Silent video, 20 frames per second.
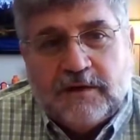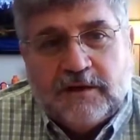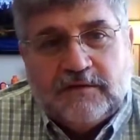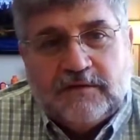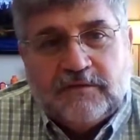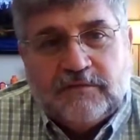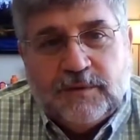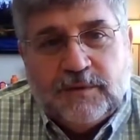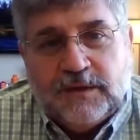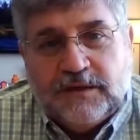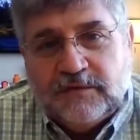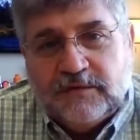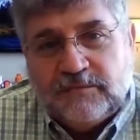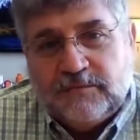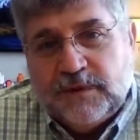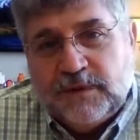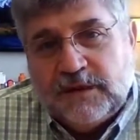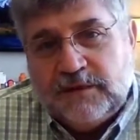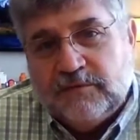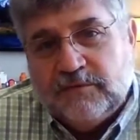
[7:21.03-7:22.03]
They just made
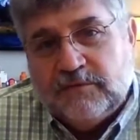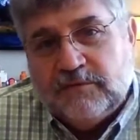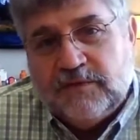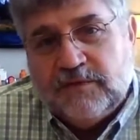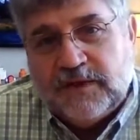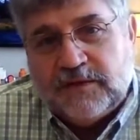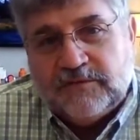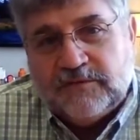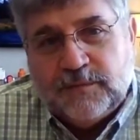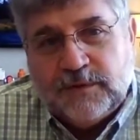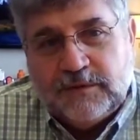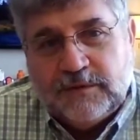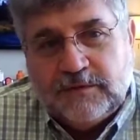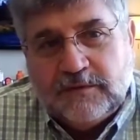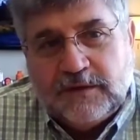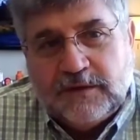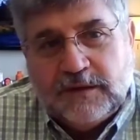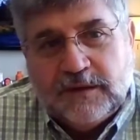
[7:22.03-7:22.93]
this major investment,